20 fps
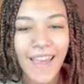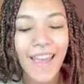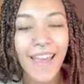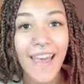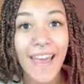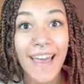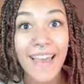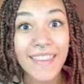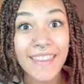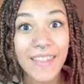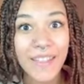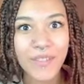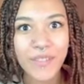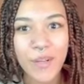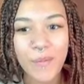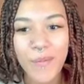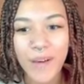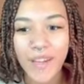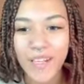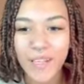Hello
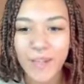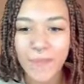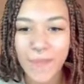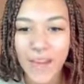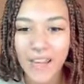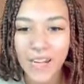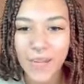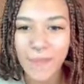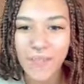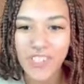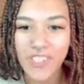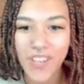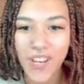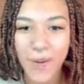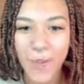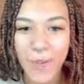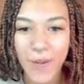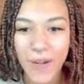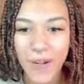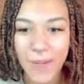everybody, my name is Jayy
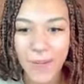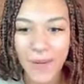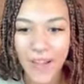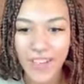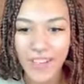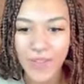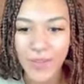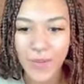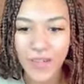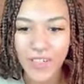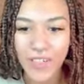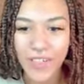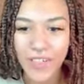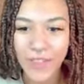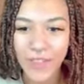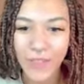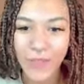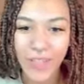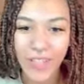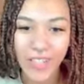and welcome back to
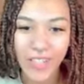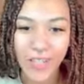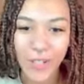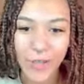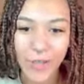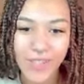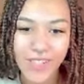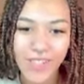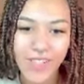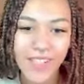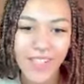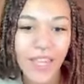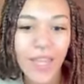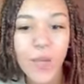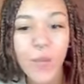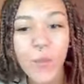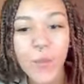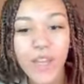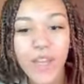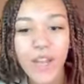another video. Today we